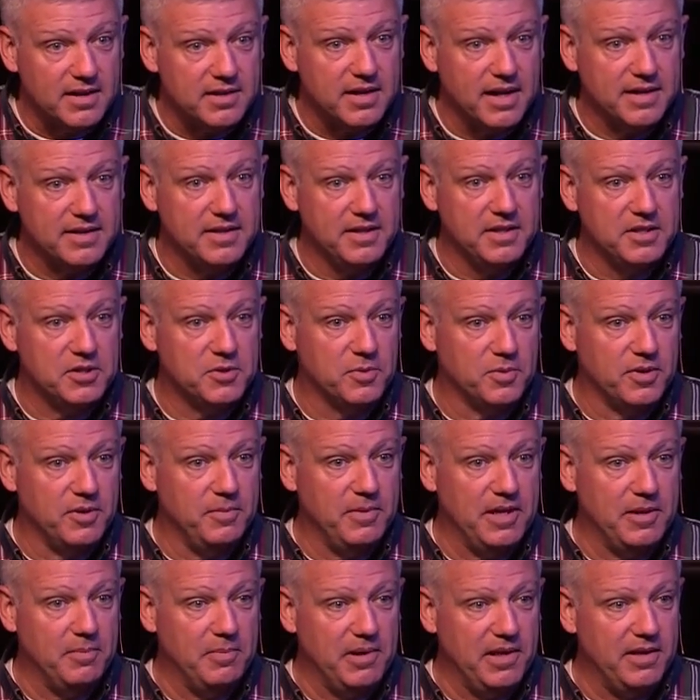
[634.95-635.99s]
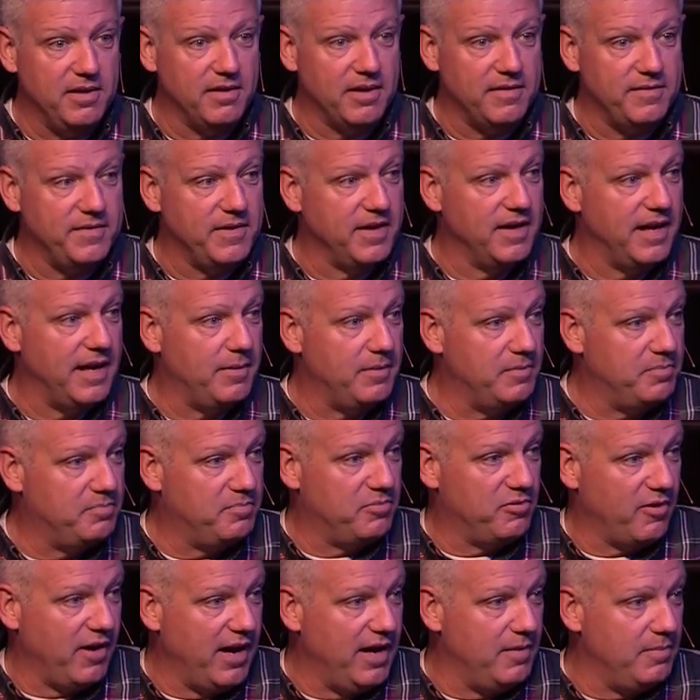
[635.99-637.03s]
They just wanted me to be there. I figured I would
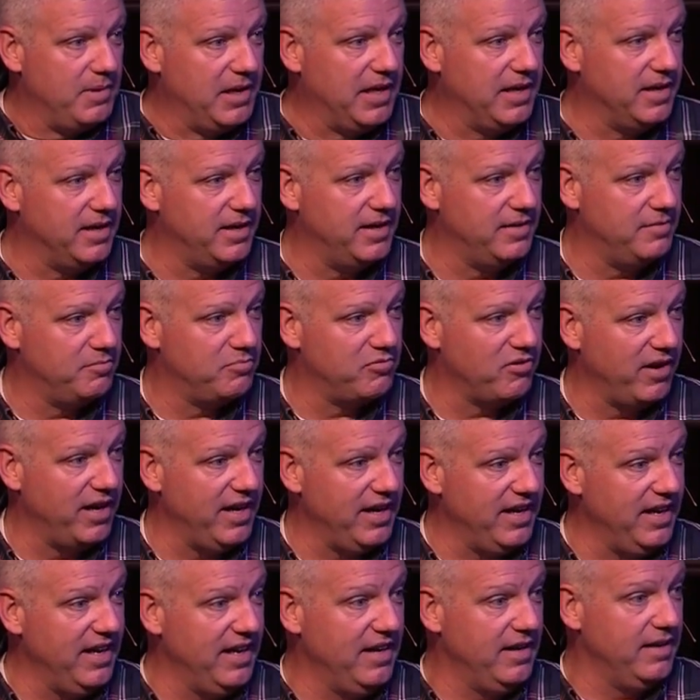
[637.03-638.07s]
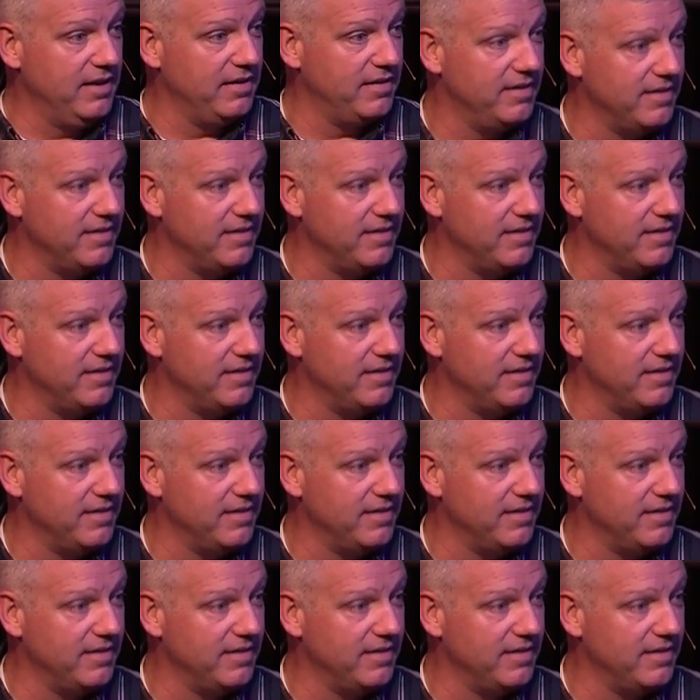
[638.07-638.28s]
pray to begin and pray to end.